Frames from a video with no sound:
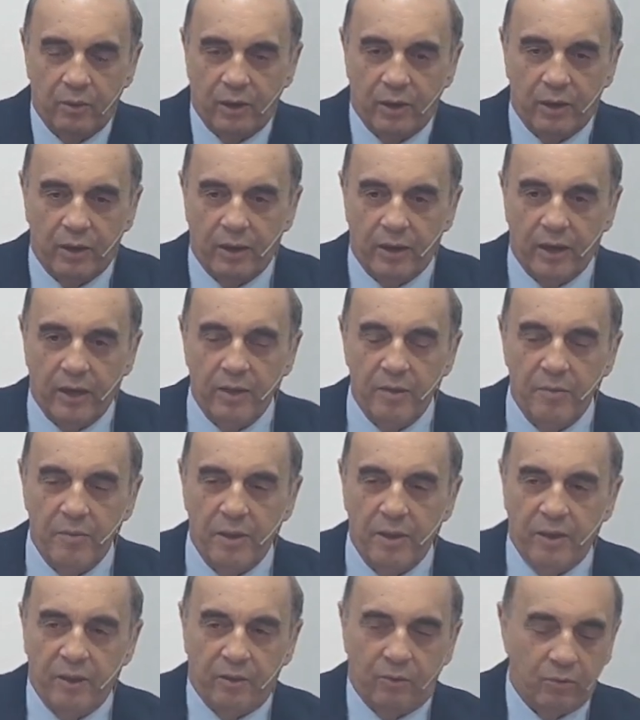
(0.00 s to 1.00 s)
and try to
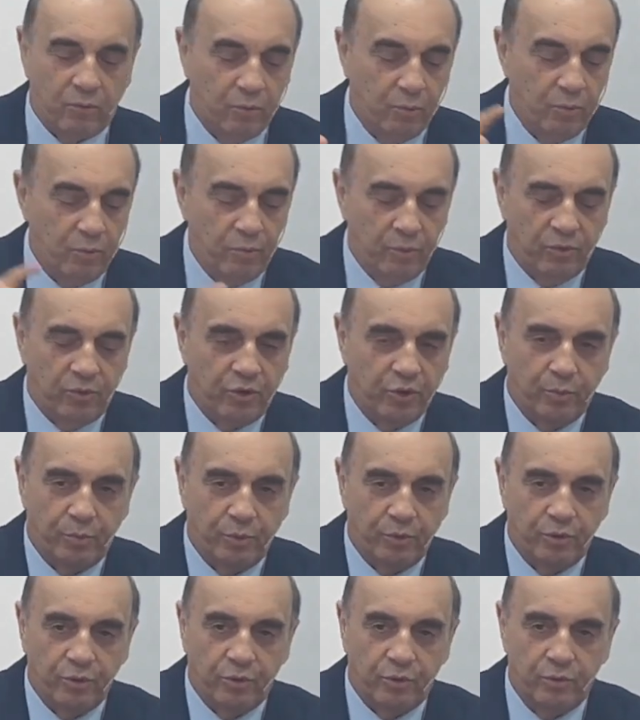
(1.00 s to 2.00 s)
keep the
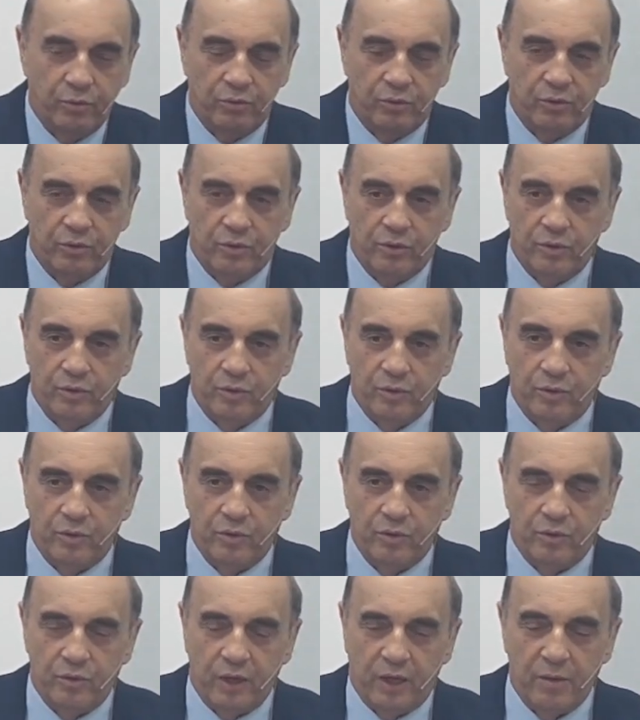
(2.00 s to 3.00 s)
Sabbath and the
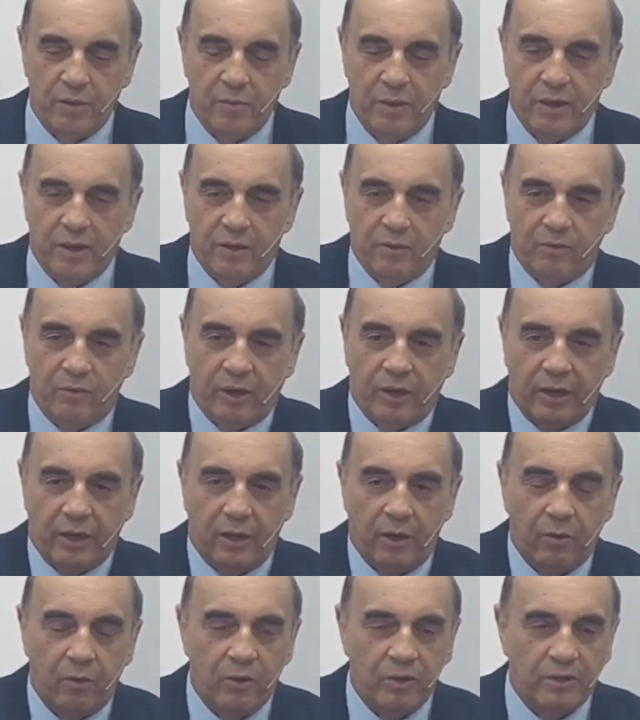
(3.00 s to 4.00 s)
food, the type
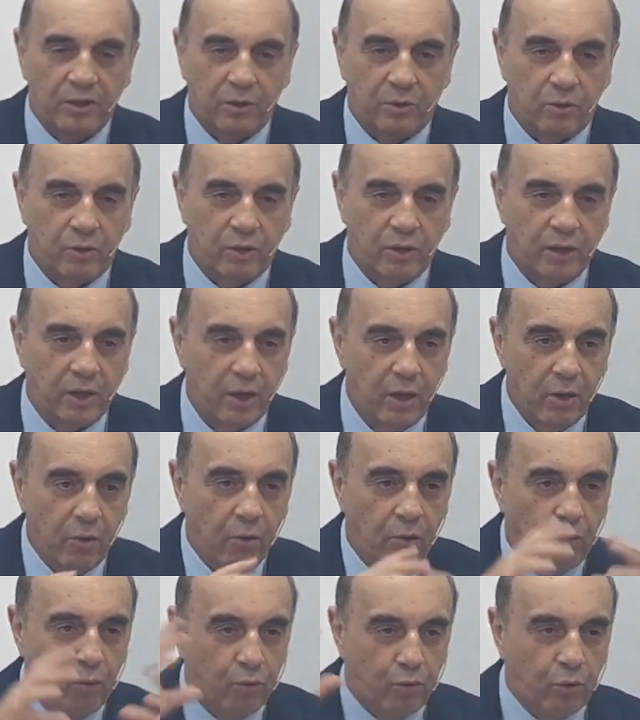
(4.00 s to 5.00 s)
of food, and all these
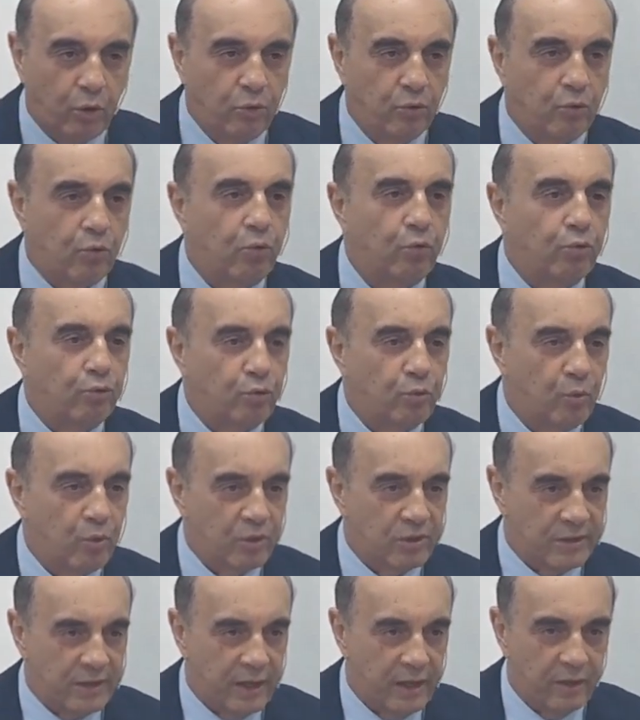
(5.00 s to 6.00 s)
things,
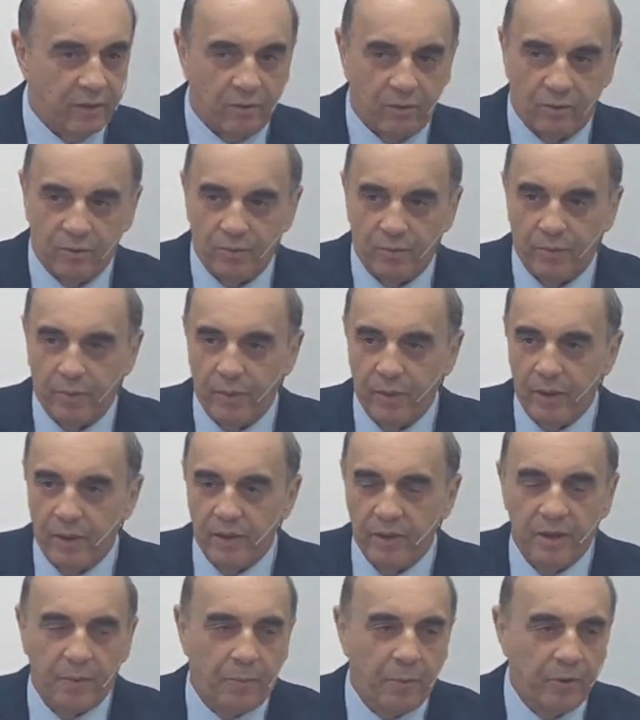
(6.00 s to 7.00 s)
all the
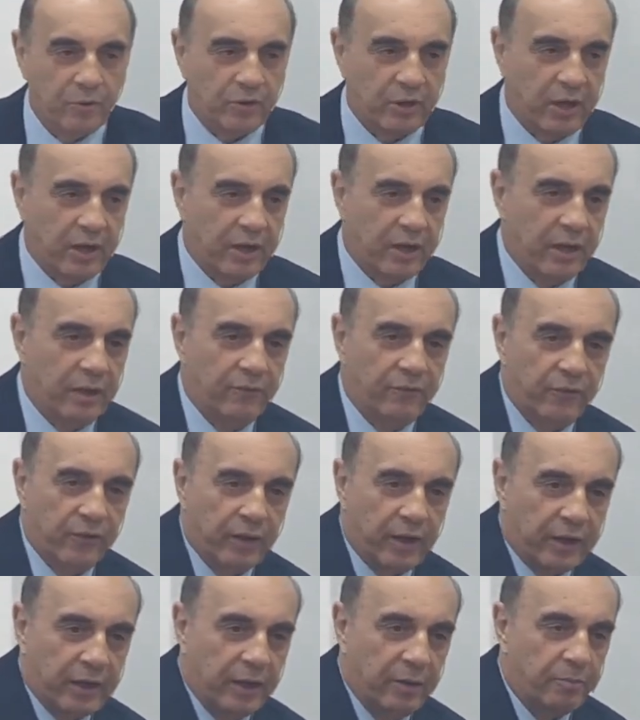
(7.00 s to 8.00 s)
Mosaic
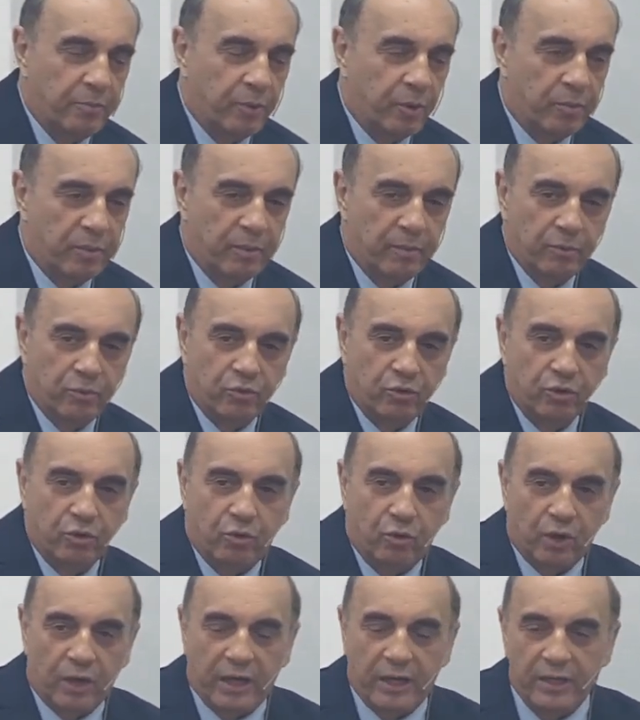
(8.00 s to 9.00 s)
cult
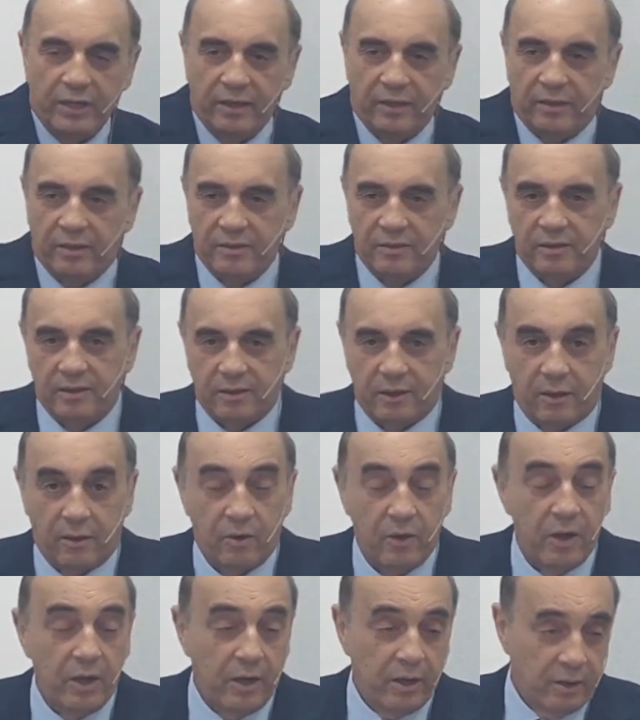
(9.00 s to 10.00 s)
service. And then
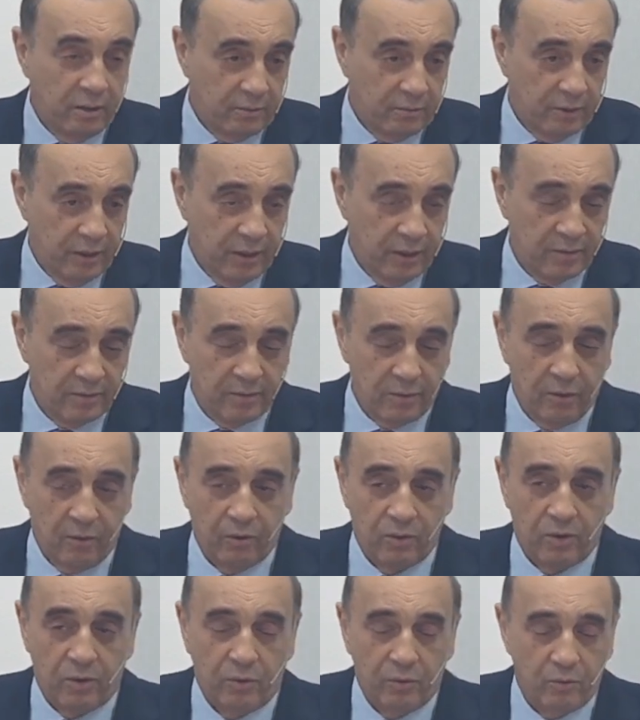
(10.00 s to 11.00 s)
the problem
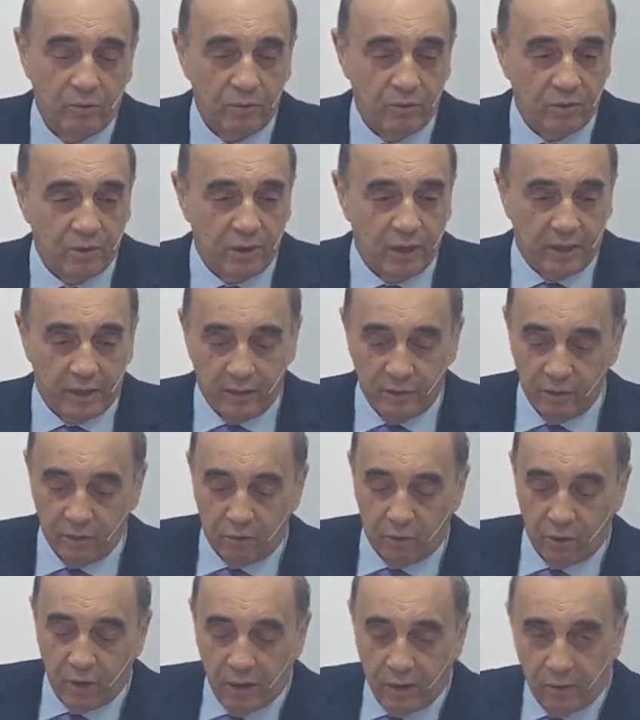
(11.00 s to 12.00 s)
with the
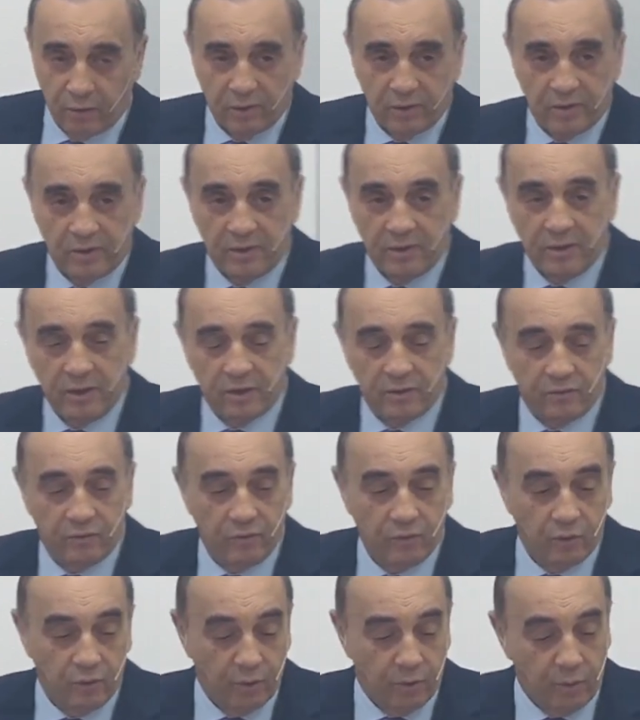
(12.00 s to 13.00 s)
Nicolaites.
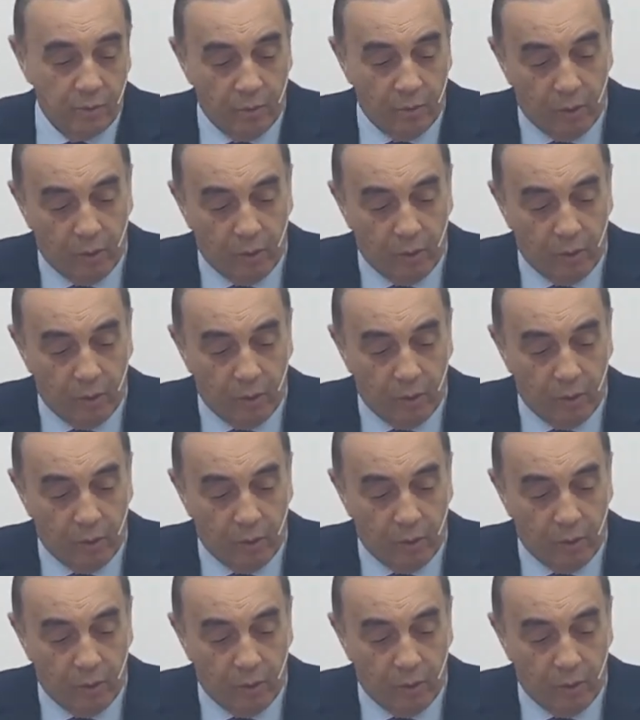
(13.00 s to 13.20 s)
Some